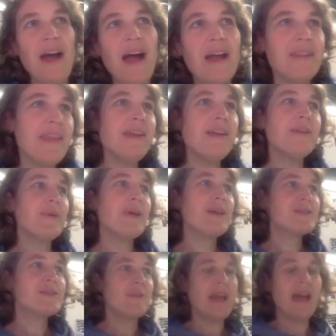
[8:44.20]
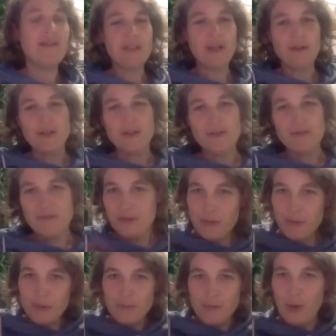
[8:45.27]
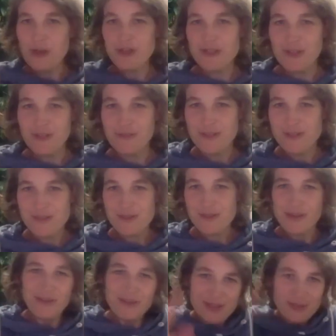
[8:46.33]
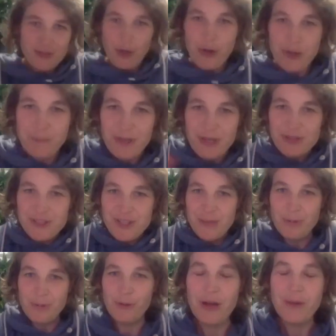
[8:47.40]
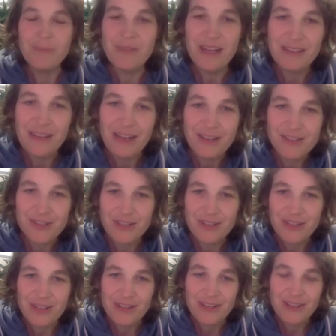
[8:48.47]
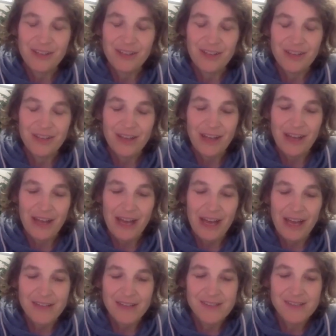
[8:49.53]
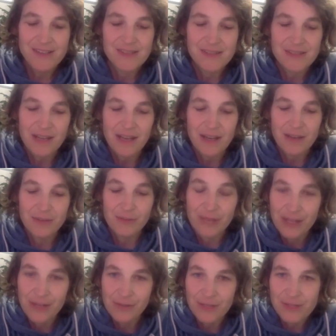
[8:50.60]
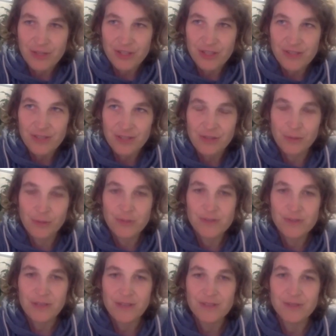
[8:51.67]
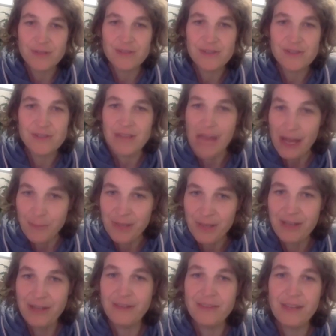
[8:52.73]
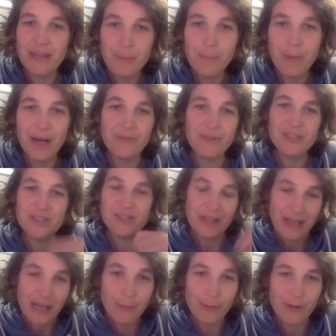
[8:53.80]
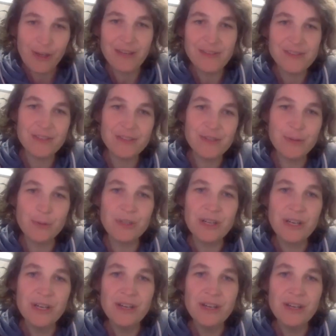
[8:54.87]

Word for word: I think we so we have now a new version of this. It's a joint PhD program that actually has uh, three research institutes. Uh, so this is the IMP, the IMBA, which is the neighboring institute,